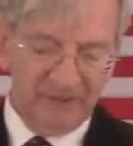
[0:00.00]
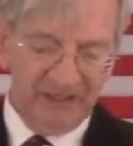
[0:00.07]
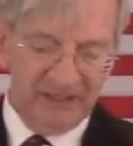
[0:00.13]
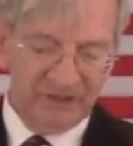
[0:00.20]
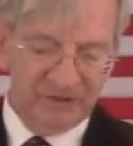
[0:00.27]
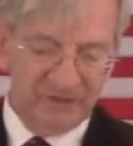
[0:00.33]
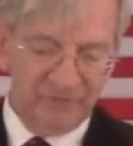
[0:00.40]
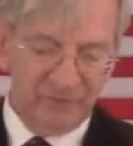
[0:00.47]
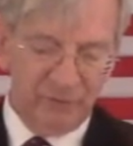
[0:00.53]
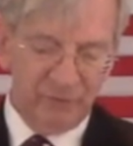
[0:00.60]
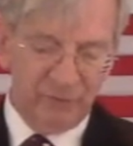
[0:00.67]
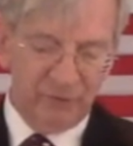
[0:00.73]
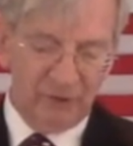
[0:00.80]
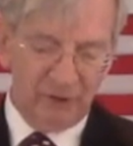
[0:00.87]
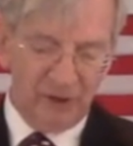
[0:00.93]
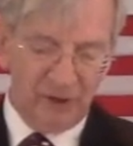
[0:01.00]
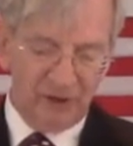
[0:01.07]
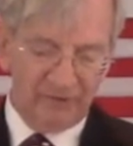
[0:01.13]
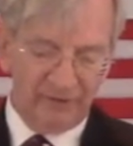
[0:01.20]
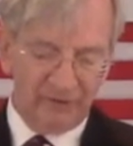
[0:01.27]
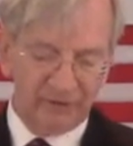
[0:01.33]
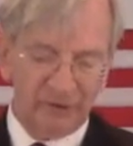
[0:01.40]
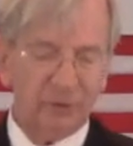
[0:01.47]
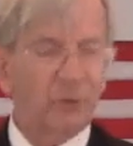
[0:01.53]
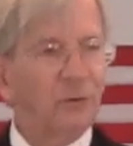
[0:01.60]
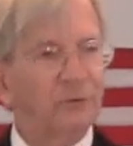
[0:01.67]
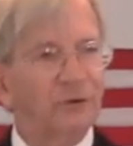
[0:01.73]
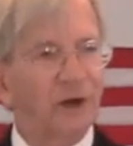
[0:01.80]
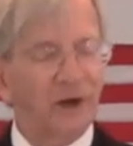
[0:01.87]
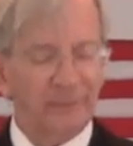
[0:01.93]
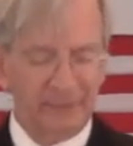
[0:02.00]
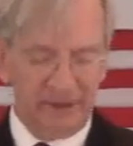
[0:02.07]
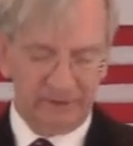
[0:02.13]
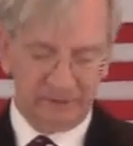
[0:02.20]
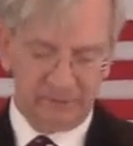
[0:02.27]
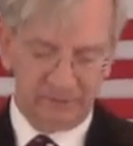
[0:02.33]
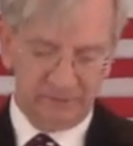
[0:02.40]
piece of new cloth on an old garment.